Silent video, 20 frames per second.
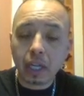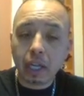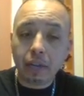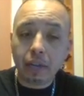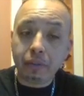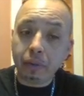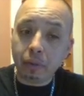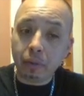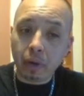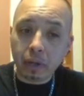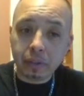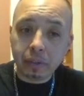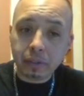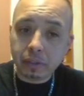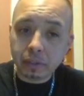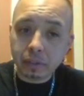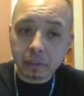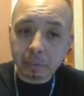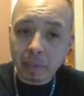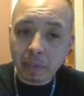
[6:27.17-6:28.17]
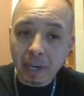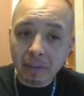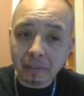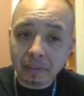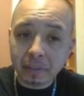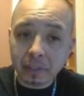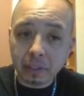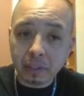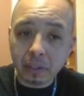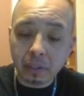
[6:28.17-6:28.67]
if you are using those
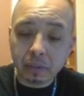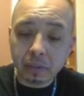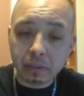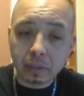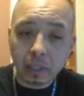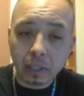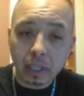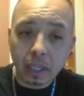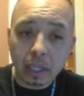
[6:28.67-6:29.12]
privacy codes,